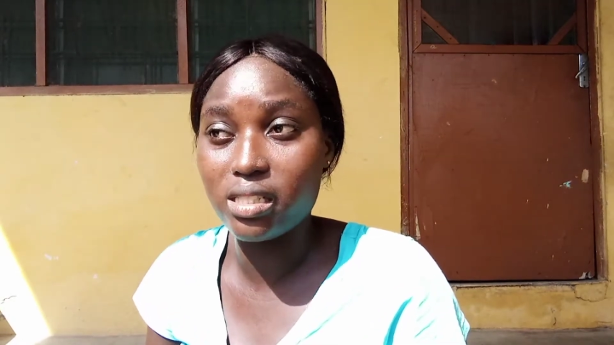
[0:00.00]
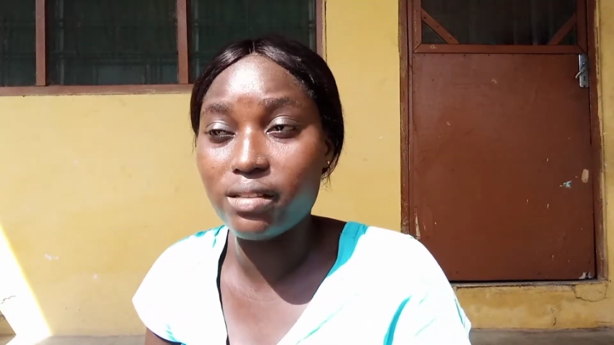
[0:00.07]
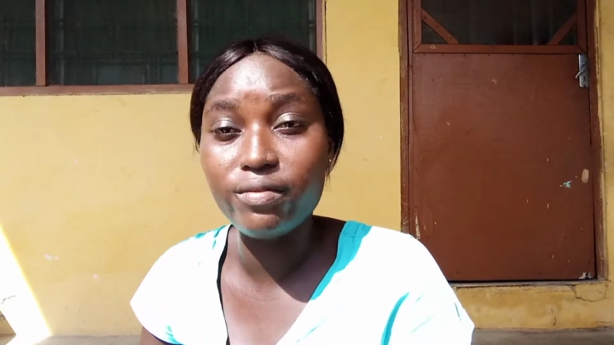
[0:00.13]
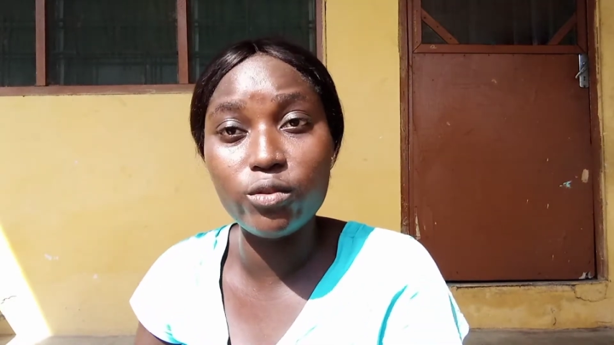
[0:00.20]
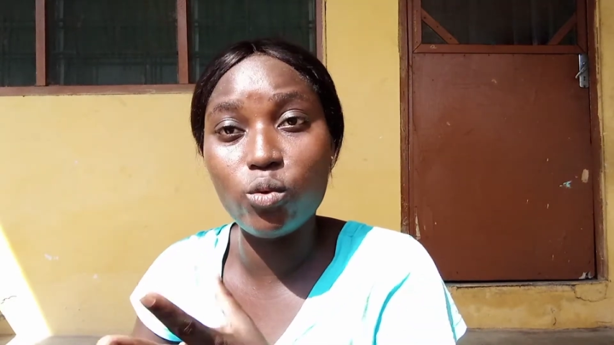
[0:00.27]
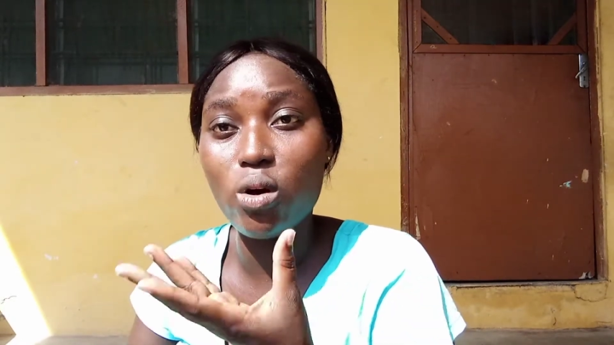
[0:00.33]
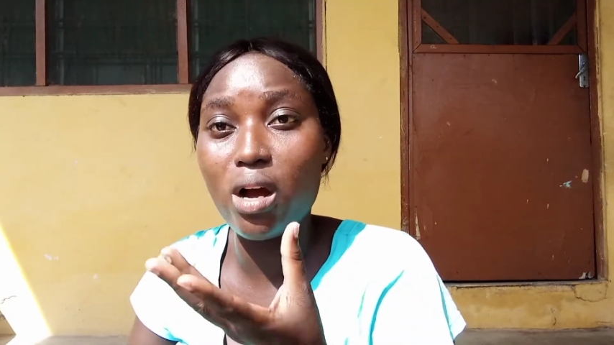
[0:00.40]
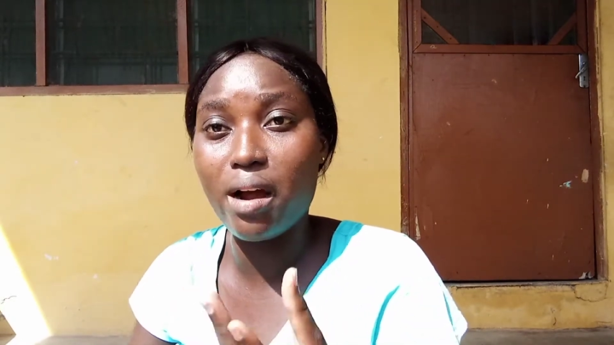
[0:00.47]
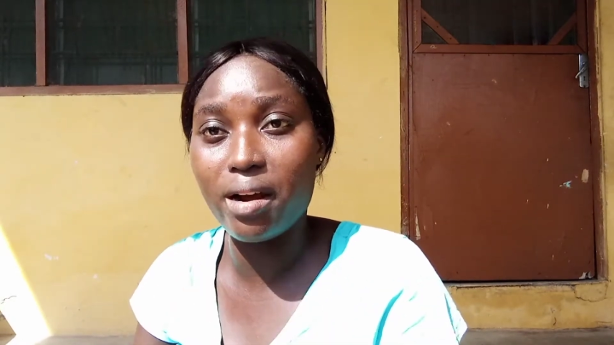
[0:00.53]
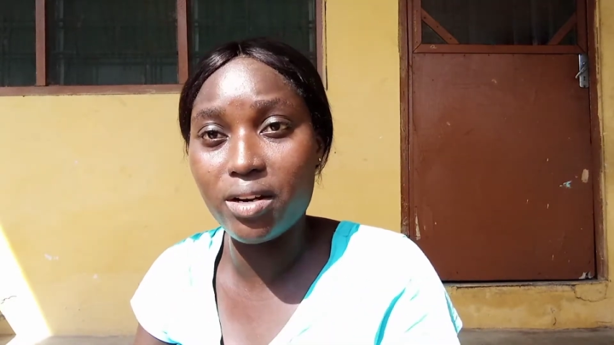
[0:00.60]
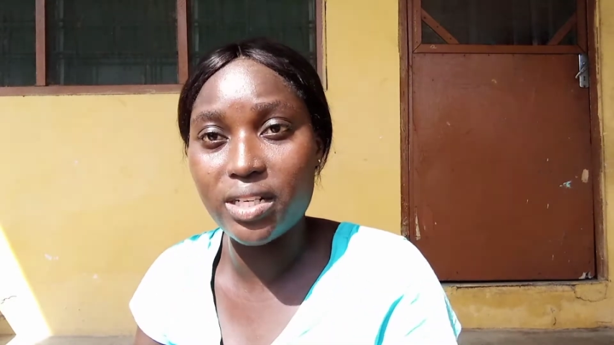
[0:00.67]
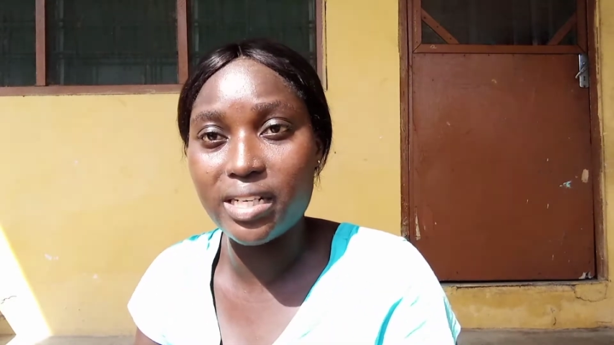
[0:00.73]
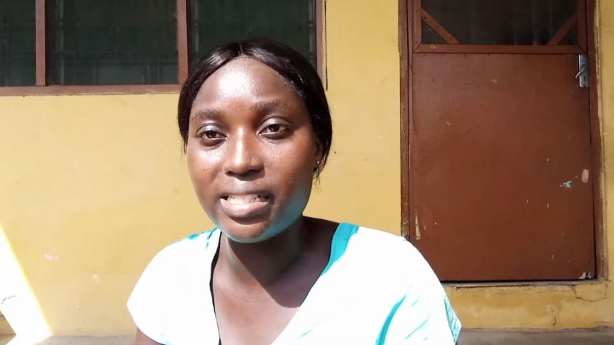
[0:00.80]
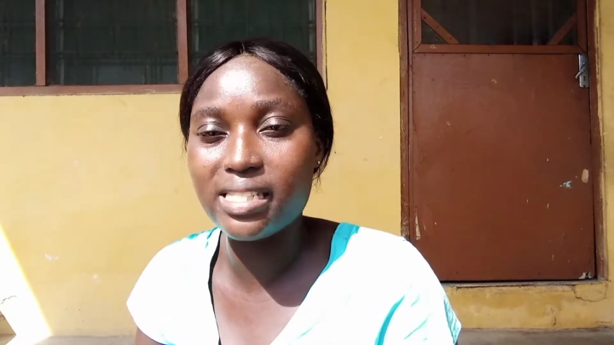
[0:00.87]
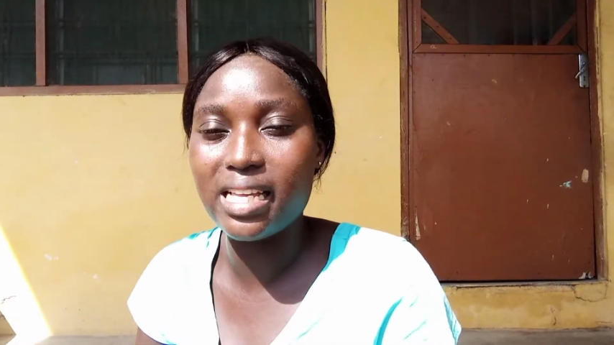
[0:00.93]
If you go around
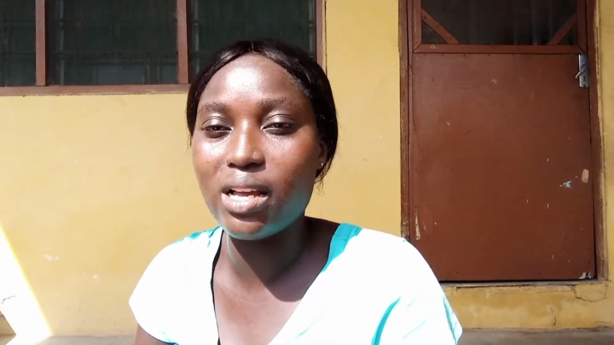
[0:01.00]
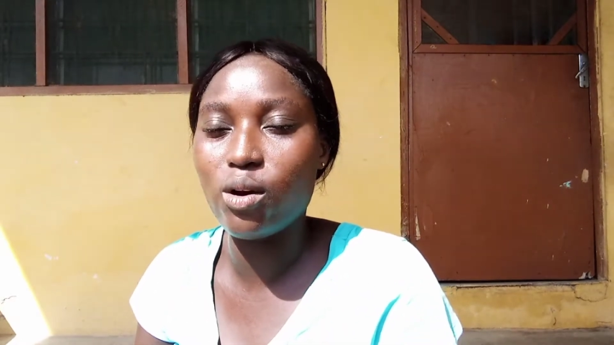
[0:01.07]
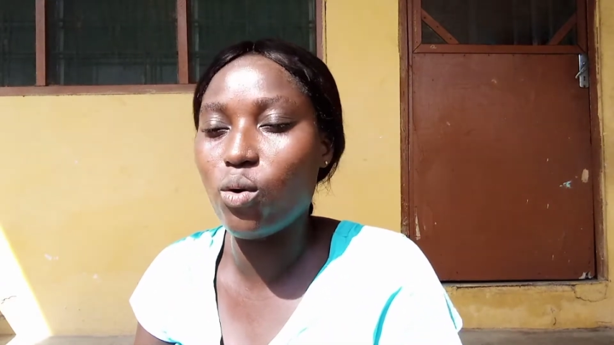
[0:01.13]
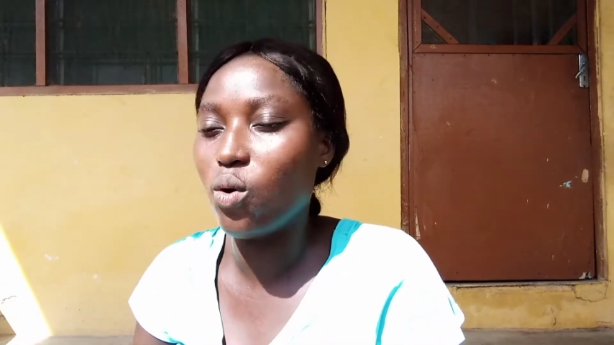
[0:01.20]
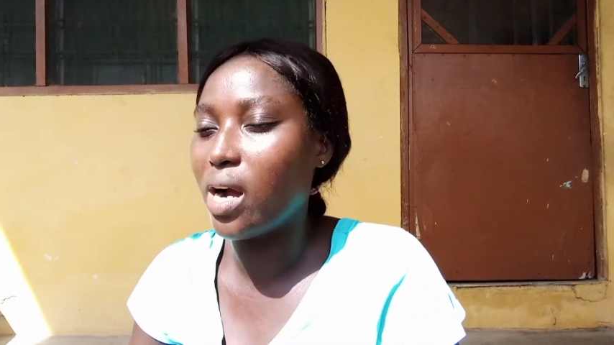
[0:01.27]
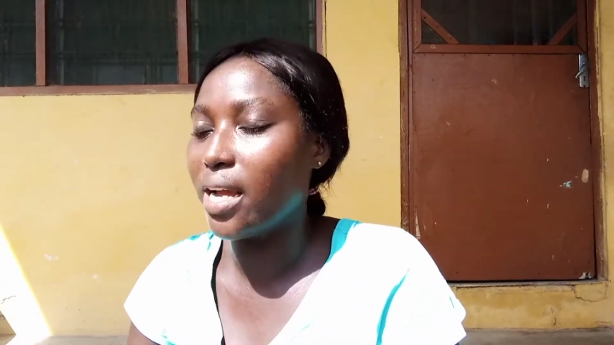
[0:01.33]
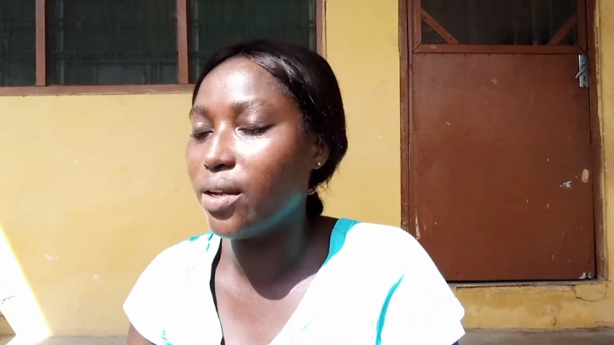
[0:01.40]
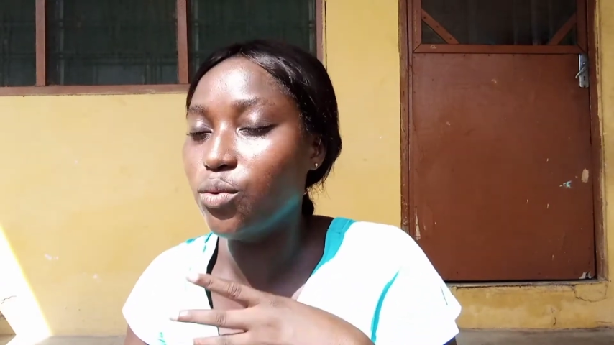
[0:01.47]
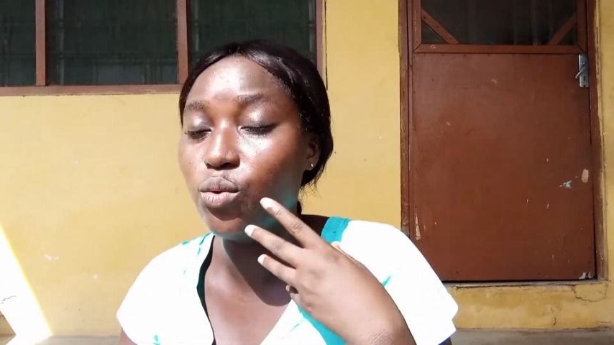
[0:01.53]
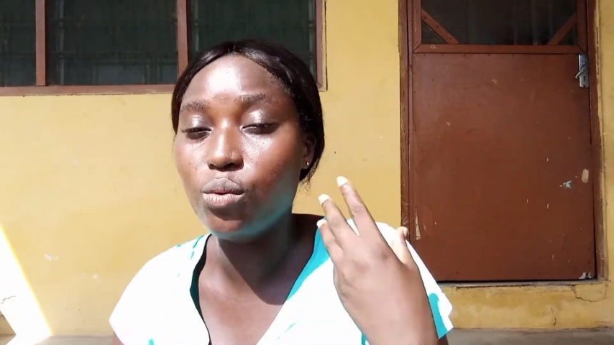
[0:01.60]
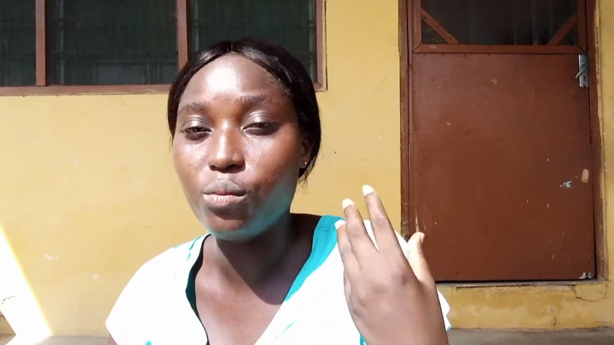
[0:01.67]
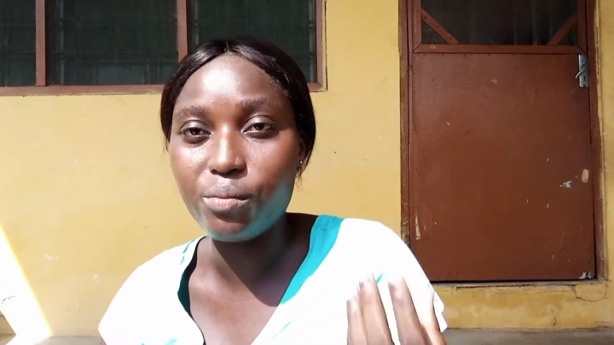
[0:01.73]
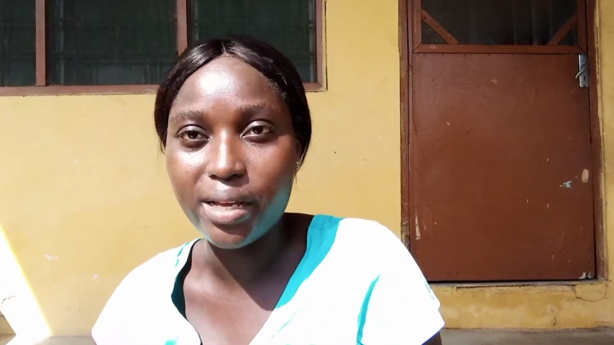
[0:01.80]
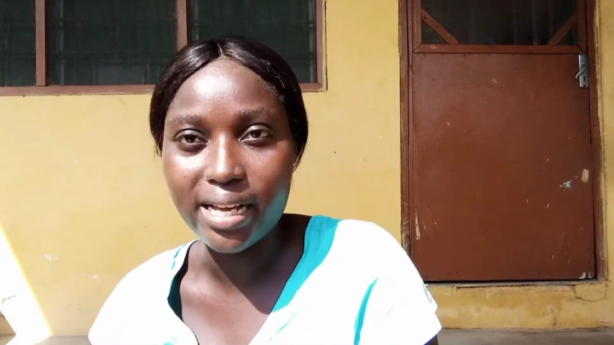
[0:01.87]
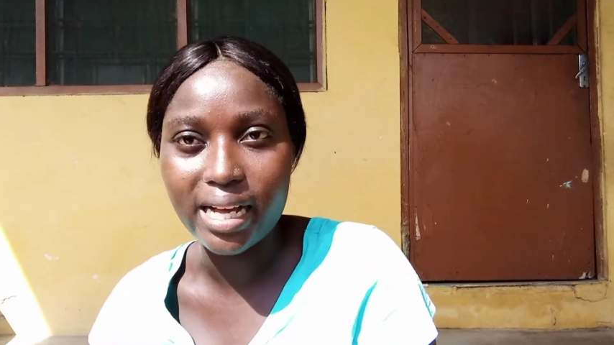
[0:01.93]
and say, oh, I do
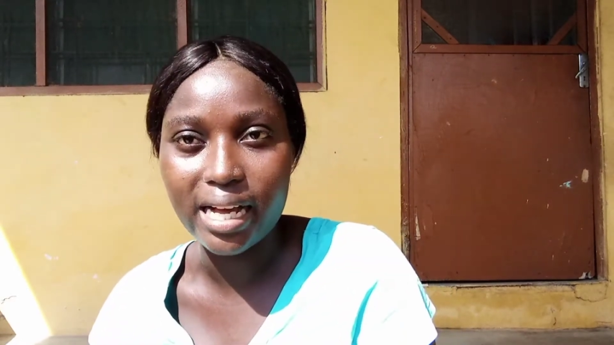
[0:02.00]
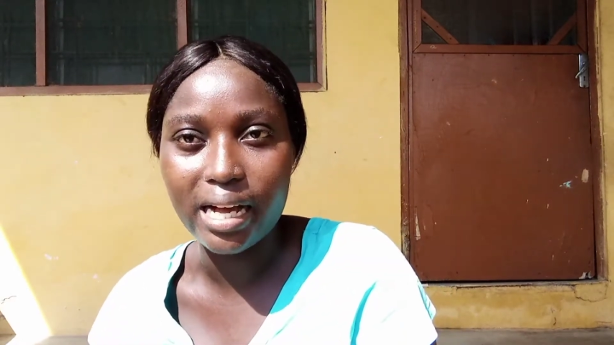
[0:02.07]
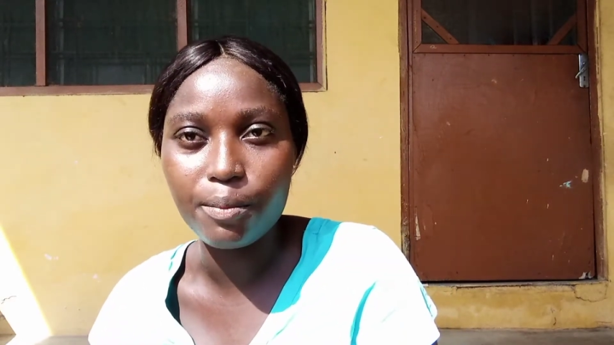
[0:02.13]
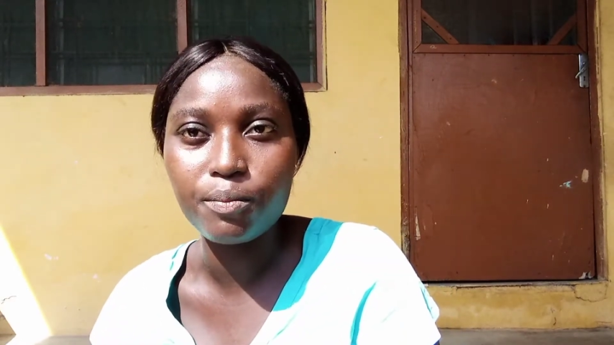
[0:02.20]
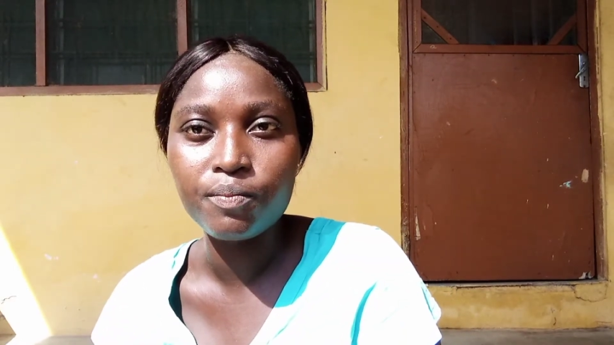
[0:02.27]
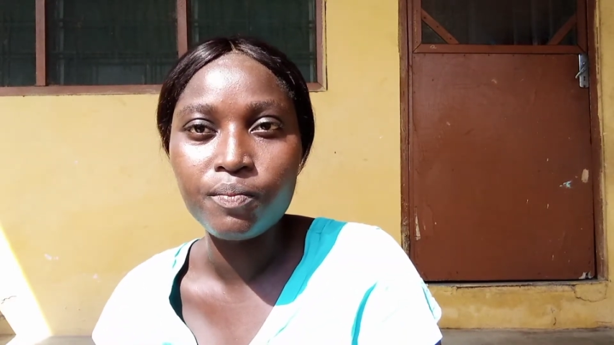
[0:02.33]
makeup